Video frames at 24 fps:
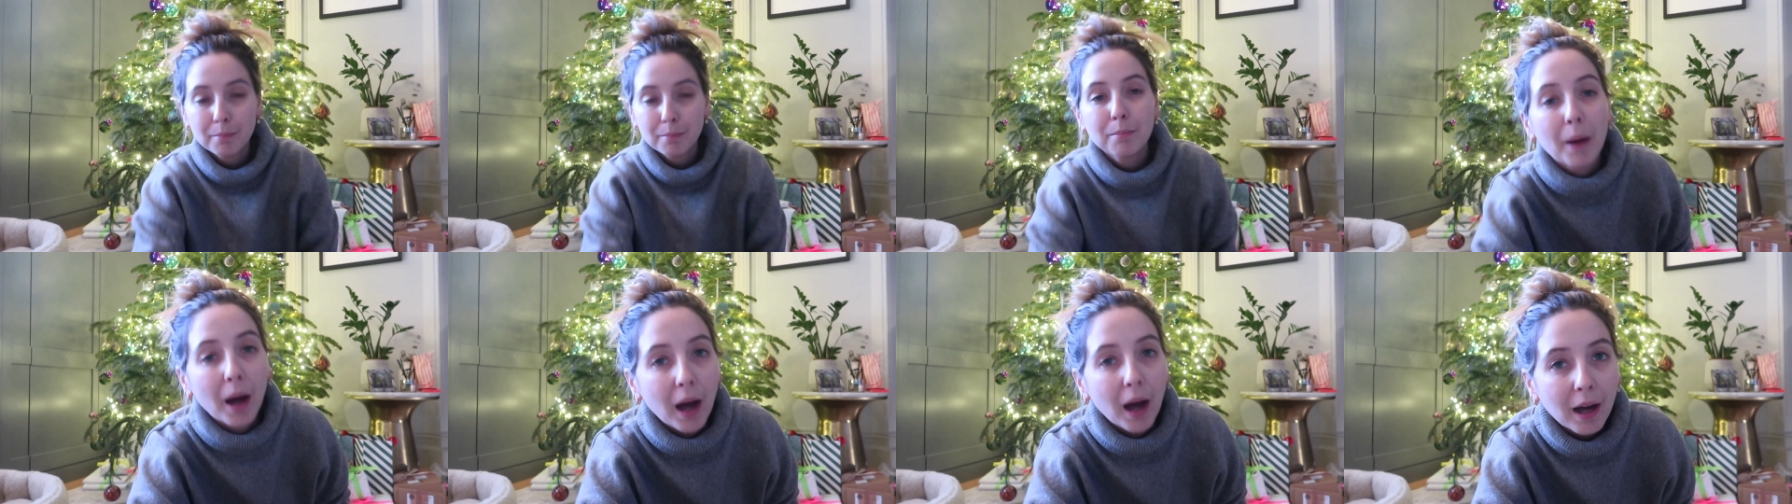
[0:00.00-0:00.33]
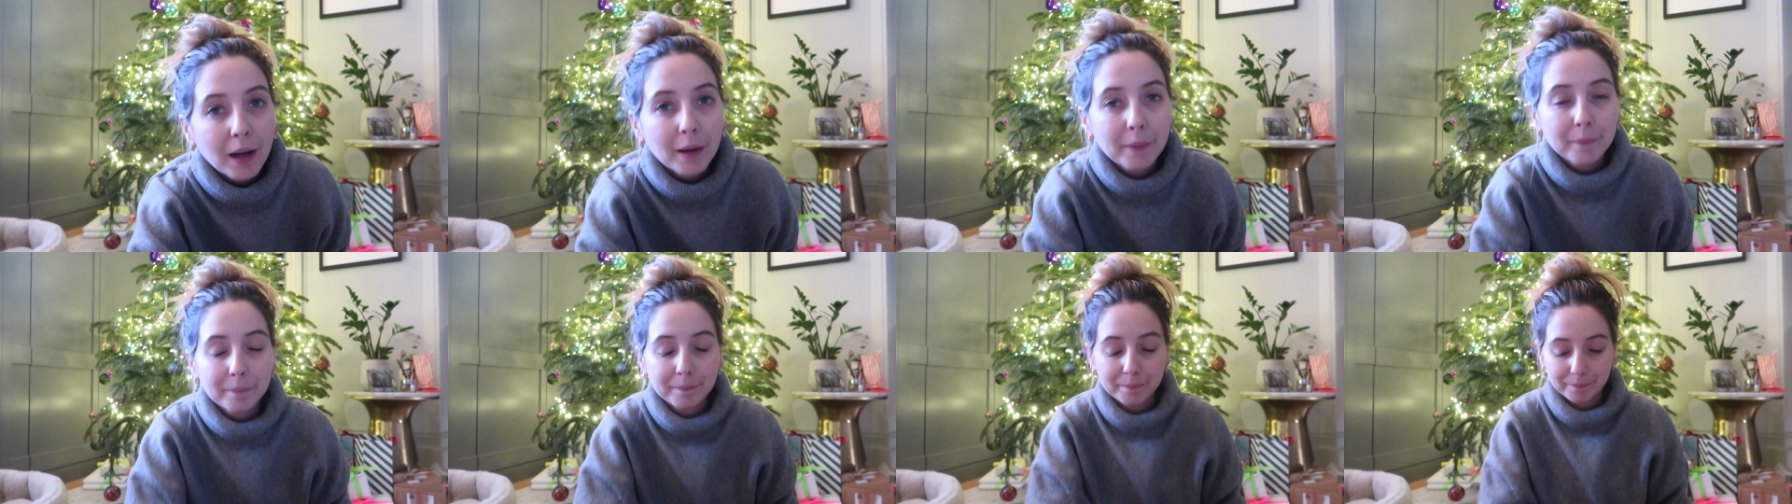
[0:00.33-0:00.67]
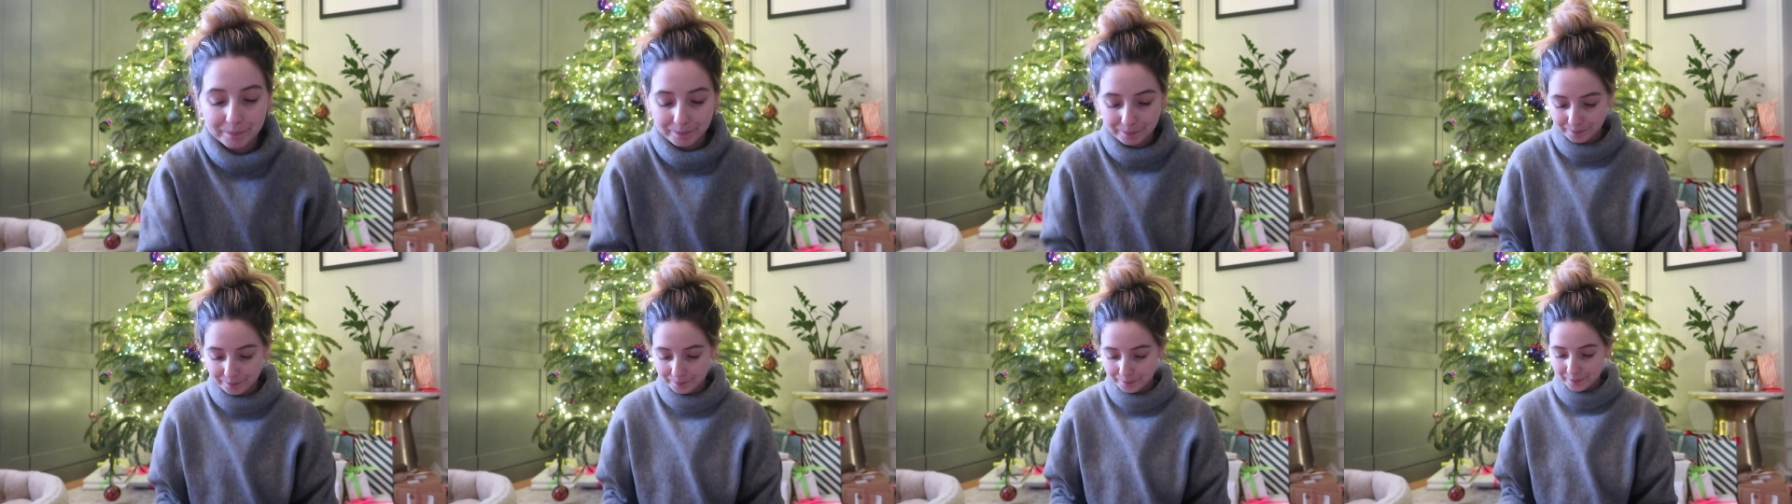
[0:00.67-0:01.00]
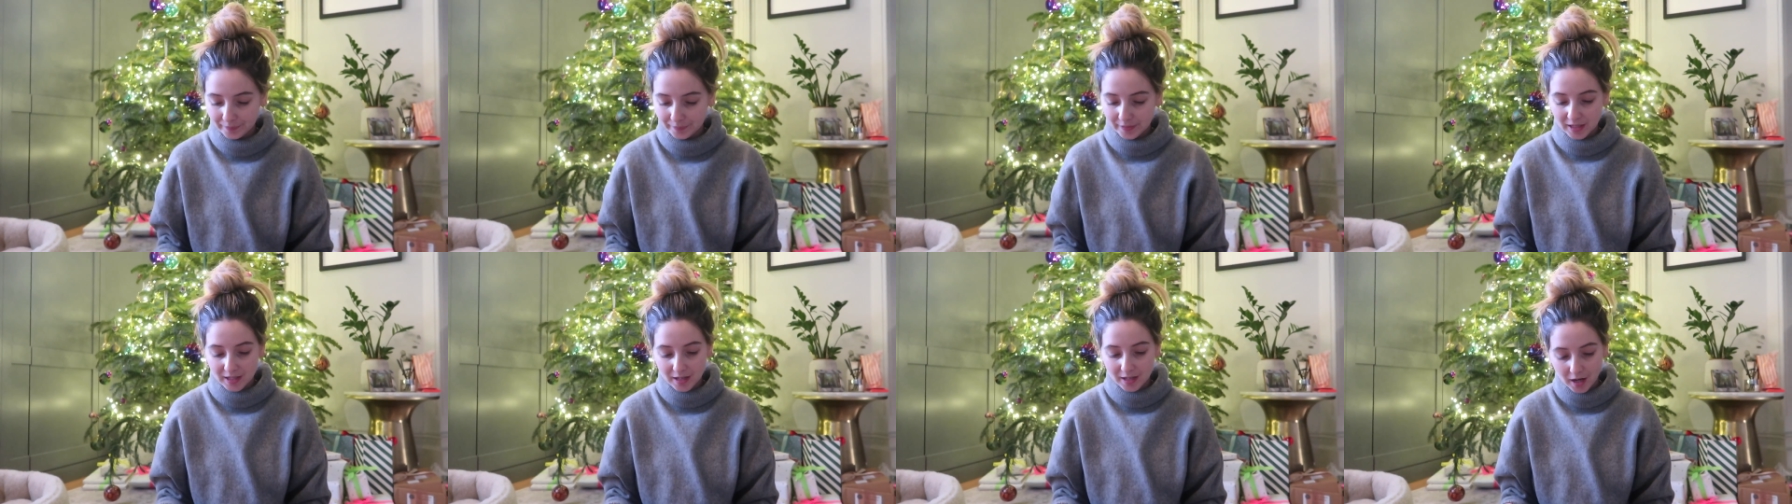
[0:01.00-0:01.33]
But
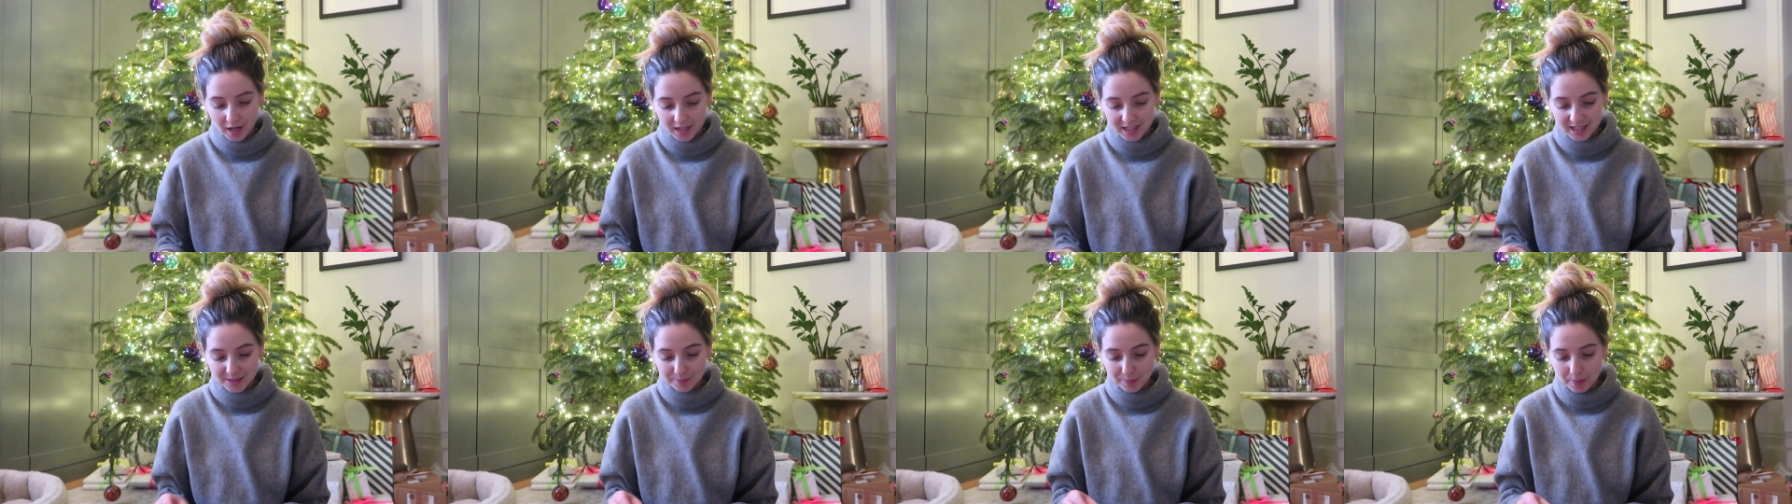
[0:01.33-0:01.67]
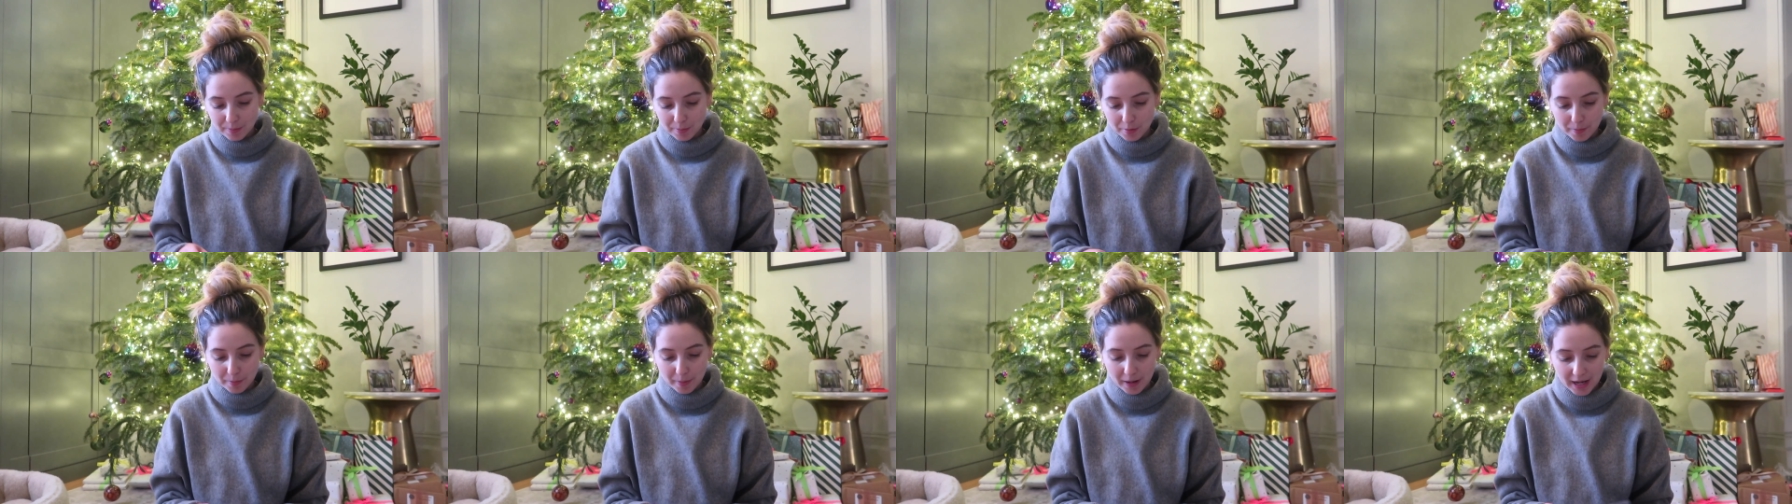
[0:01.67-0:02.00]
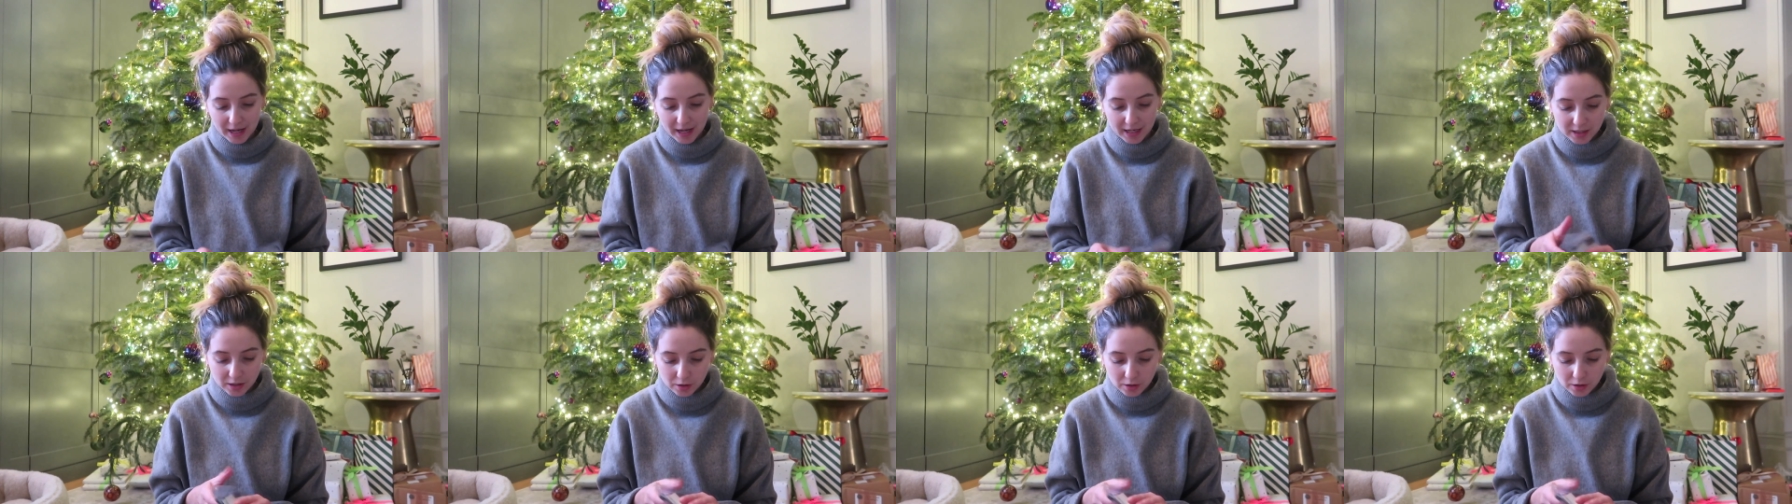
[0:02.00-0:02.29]
nice to be prepared.